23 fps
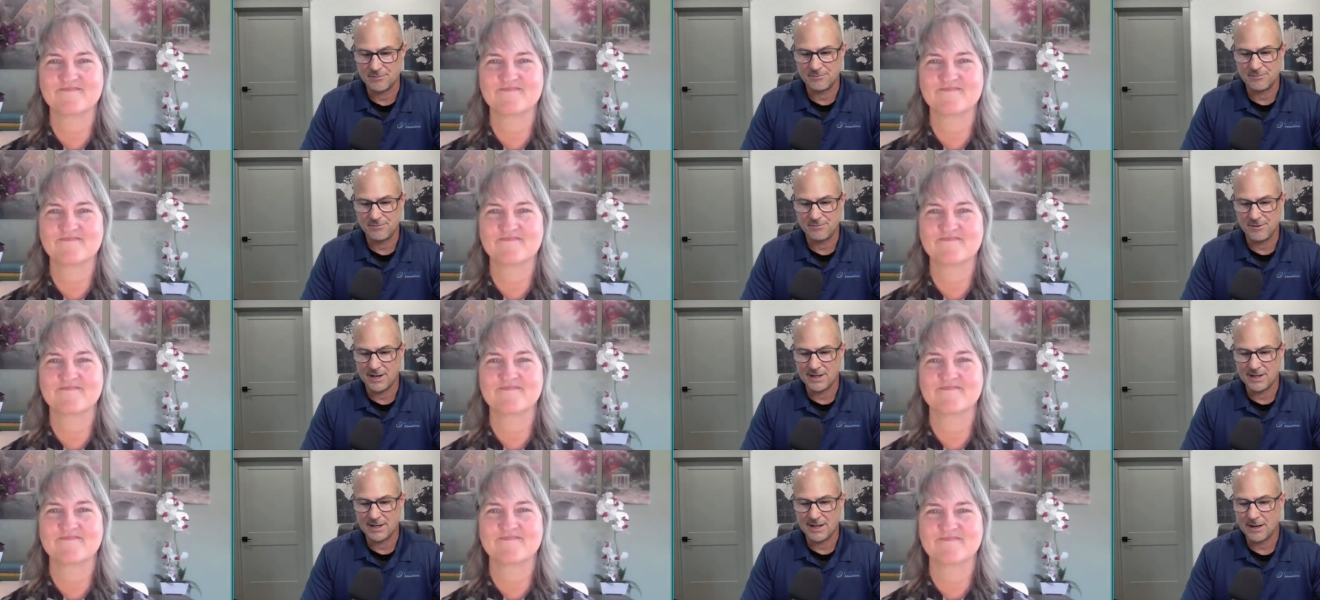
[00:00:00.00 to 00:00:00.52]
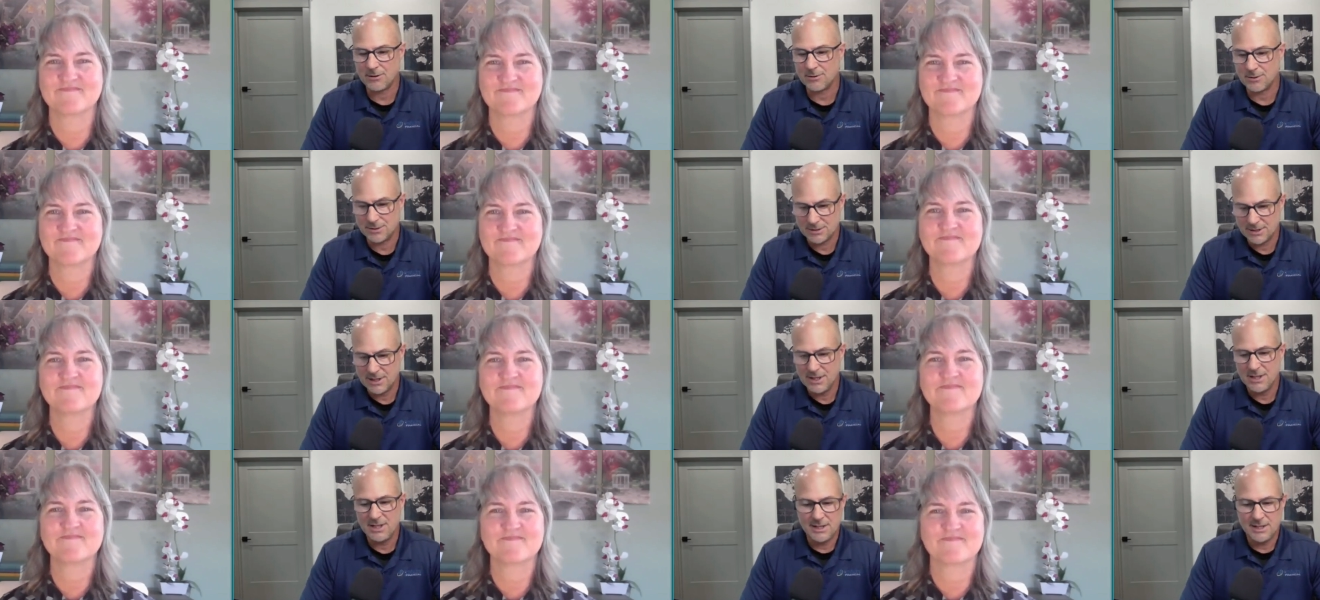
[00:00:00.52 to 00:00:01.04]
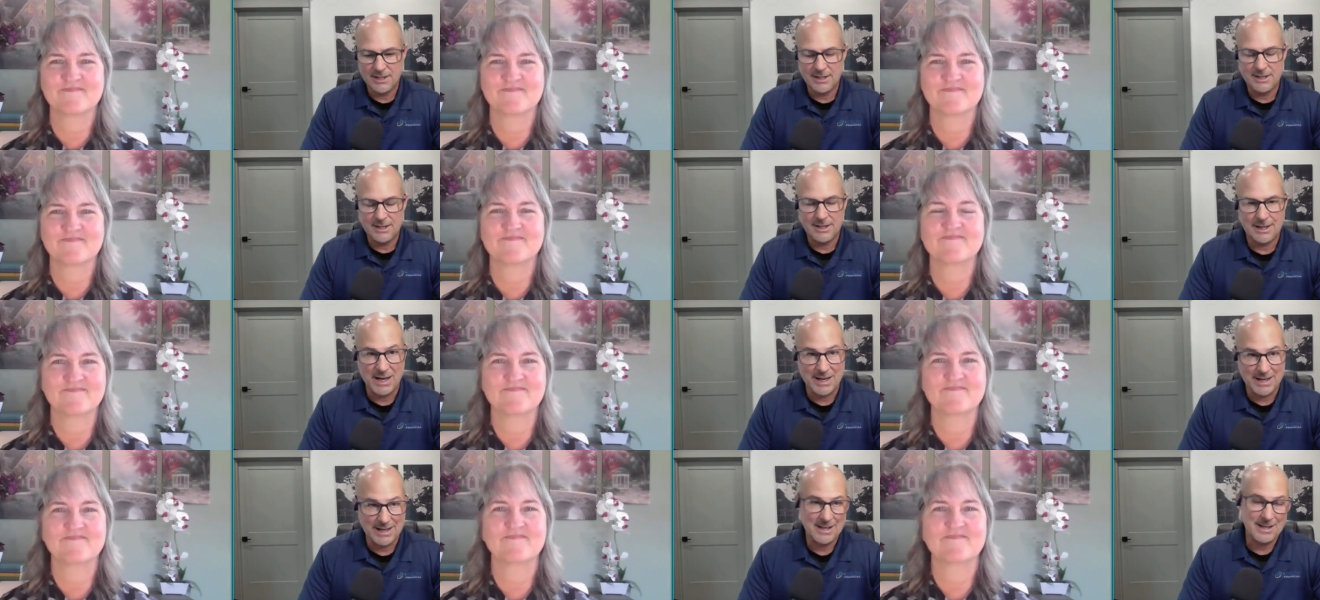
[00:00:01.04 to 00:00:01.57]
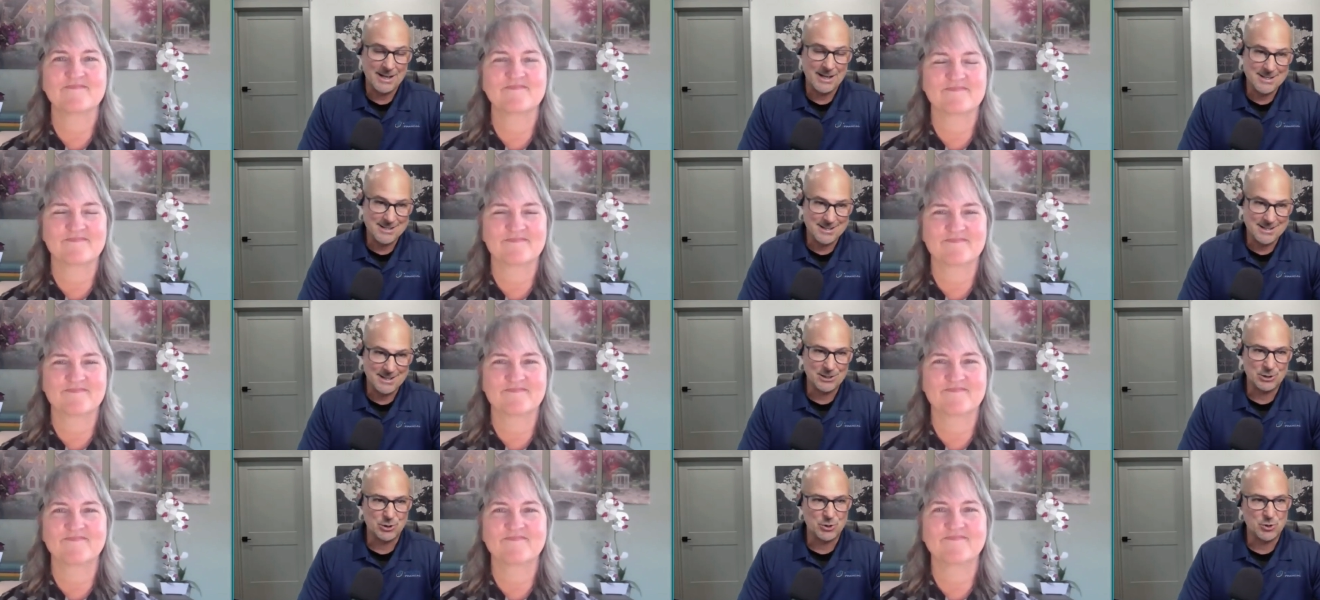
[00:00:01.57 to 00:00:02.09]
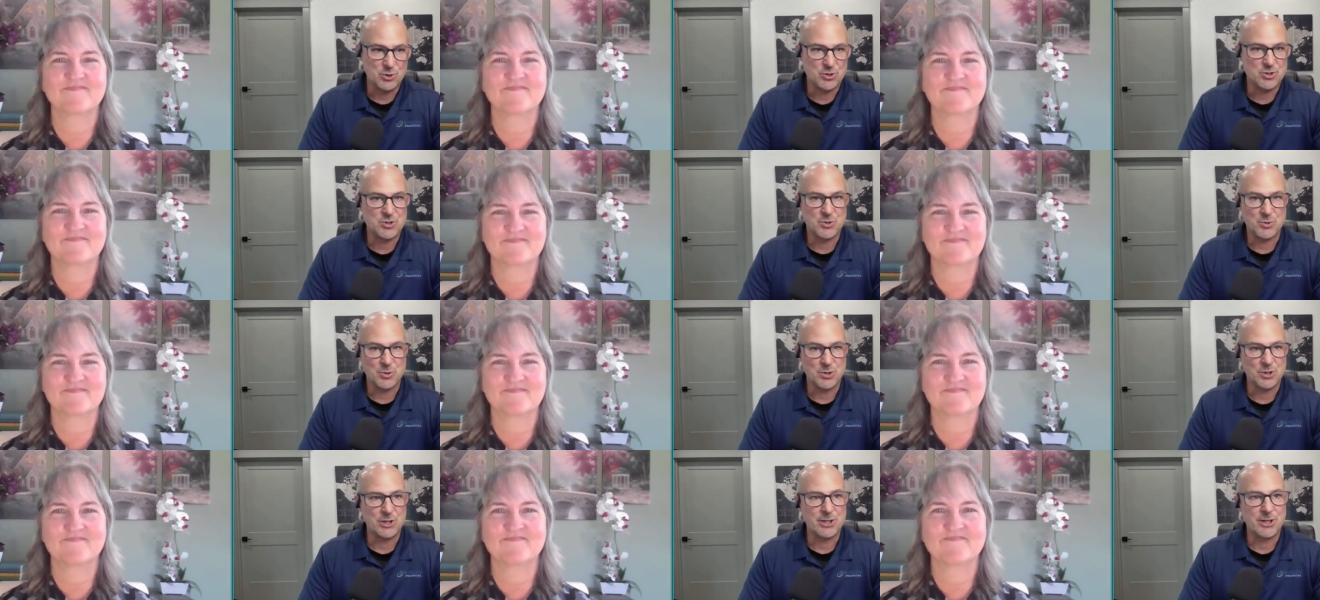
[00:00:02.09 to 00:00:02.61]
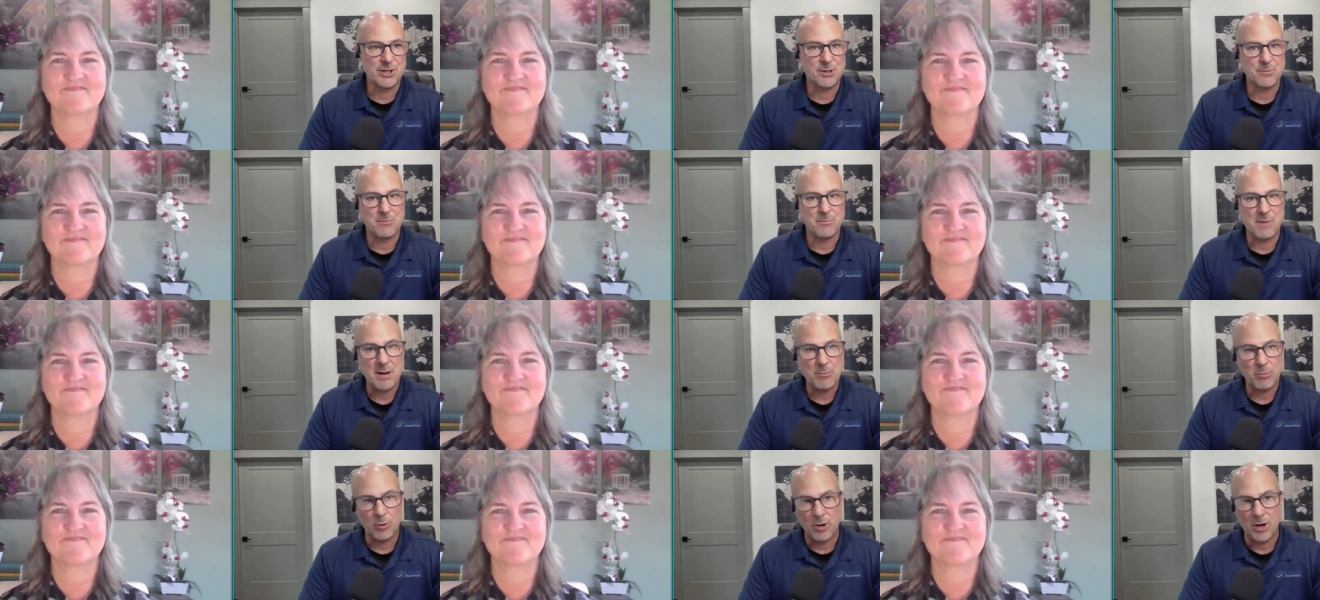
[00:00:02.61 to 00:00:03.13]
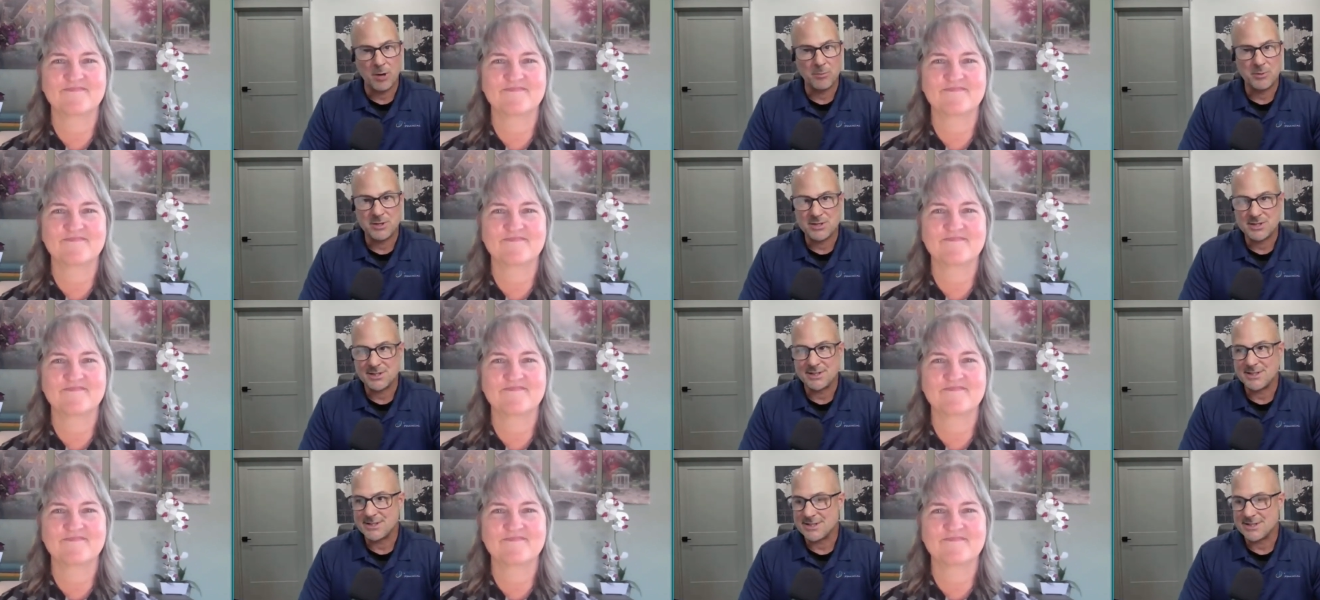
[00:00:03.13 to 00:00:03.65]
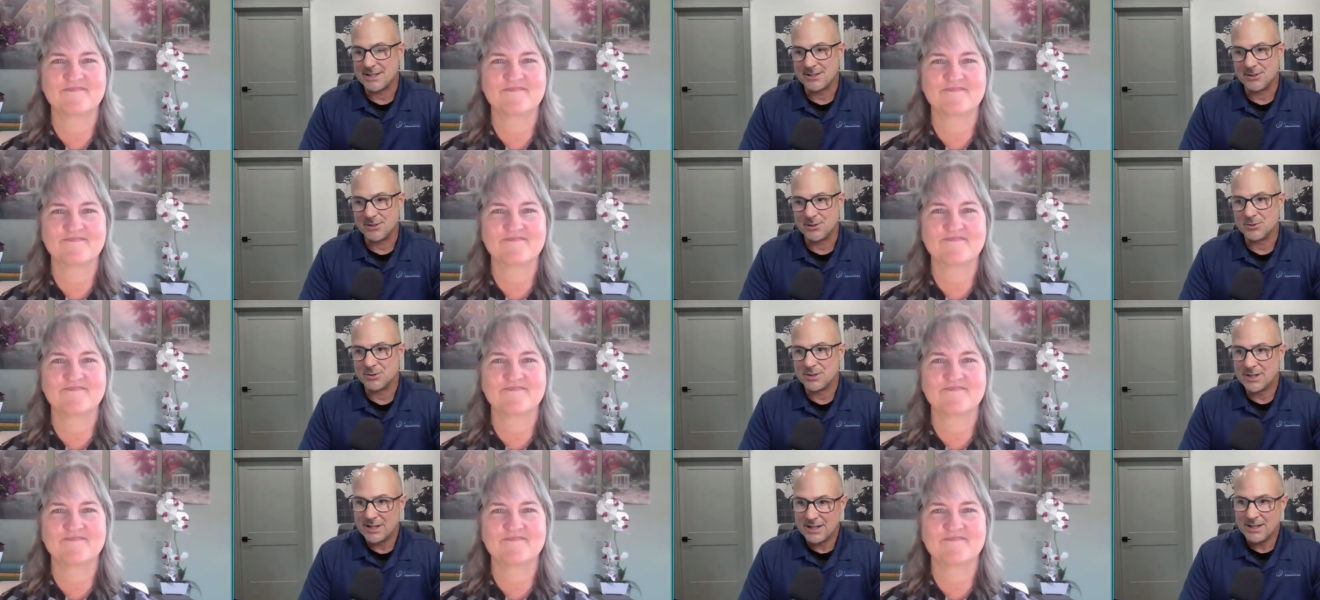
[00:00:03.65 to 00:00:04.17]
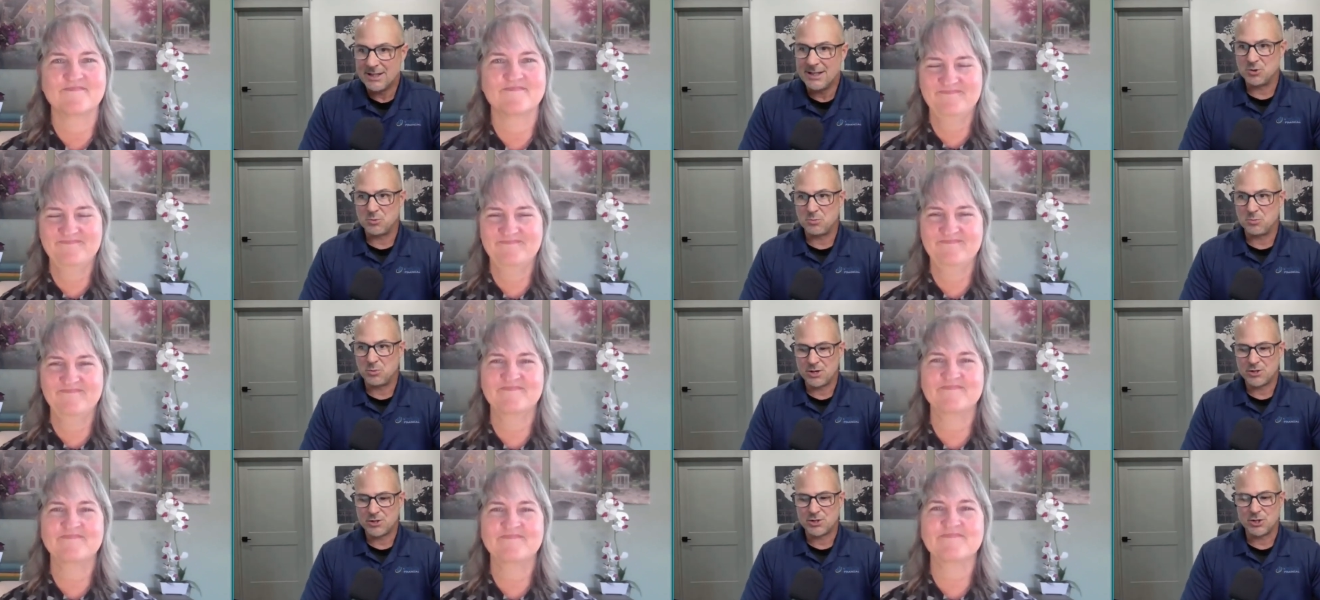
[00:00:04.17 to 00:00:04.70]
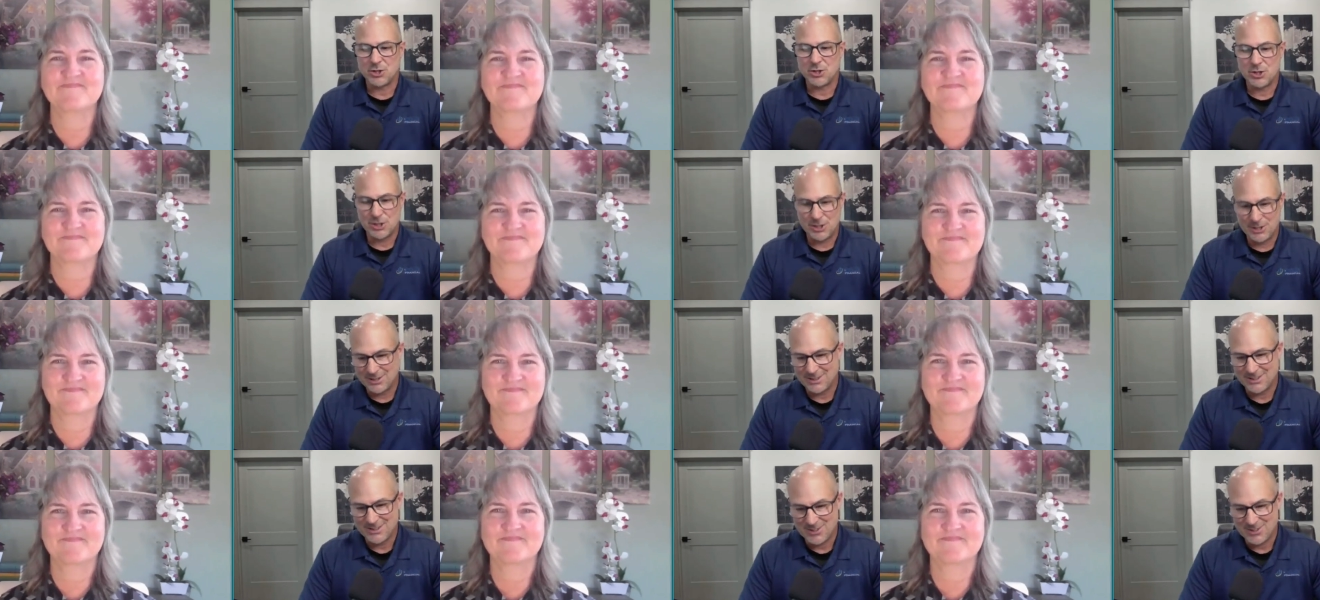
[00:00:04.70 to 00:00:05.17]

Speaker 1: and find out. Again, as I alluded to earlier, my promise is I don't do pressure.